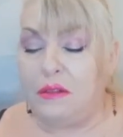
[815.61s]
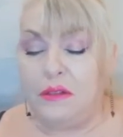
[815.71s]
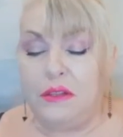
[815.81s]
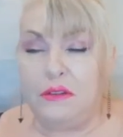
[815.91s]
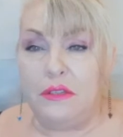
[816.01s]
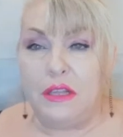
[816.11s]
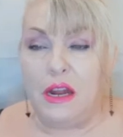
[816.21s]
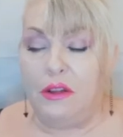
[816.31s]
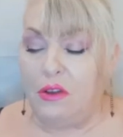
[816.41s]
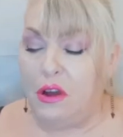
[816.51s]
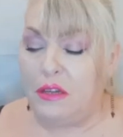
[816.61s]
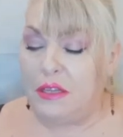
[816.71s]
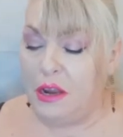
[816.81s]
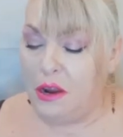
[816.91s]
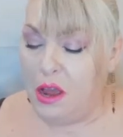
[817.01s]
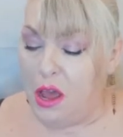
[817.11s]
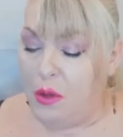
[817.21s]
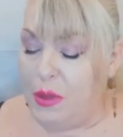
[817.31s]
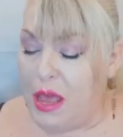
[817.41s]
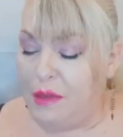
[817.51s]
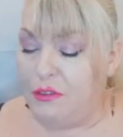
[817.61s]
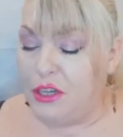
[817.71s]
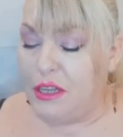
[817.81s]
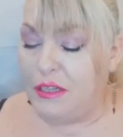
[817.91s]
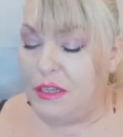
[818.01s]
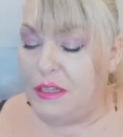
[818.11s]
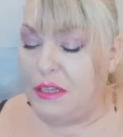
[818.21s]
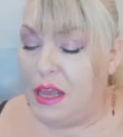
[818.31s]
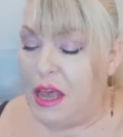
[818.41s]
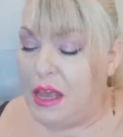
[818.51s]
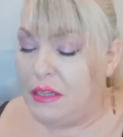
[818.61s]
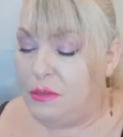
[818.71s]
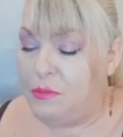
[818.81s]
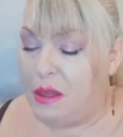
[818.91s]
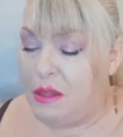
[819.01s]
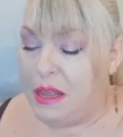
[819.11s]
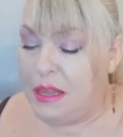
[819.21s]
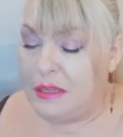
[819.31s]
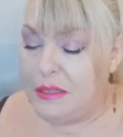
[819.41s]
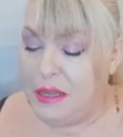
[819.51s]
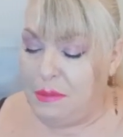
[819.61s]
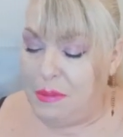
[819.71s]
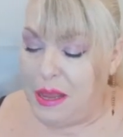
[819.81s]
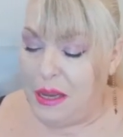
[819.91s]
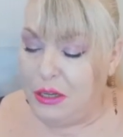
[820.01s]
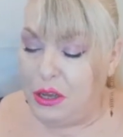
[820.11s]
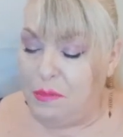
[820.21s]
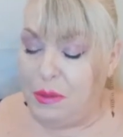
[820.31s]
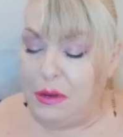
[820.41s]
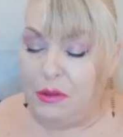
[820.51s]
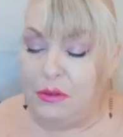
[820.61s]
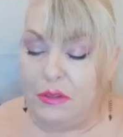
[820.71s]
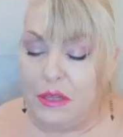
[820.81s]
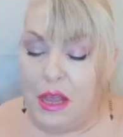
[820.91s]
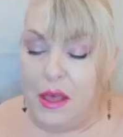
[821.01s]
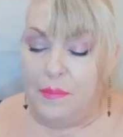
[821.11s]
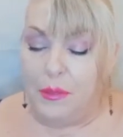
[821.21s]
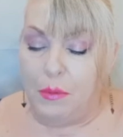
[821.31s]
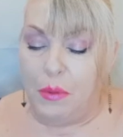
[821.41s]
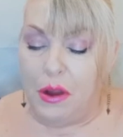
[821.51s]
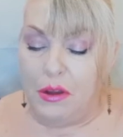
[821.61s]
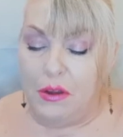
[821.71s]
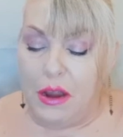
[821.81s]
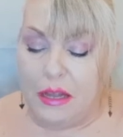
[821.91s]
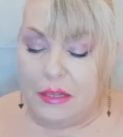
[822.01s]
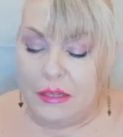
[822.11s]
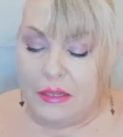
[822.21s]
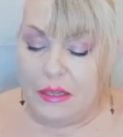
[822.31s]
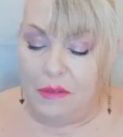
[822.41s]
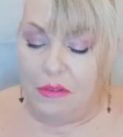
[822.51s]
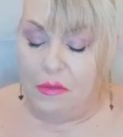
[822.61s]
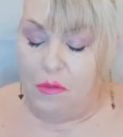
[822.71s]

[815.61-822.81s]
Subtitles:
little set of cards here, we have Justice as well as the Page of Pentacles. Your partner has the Seven of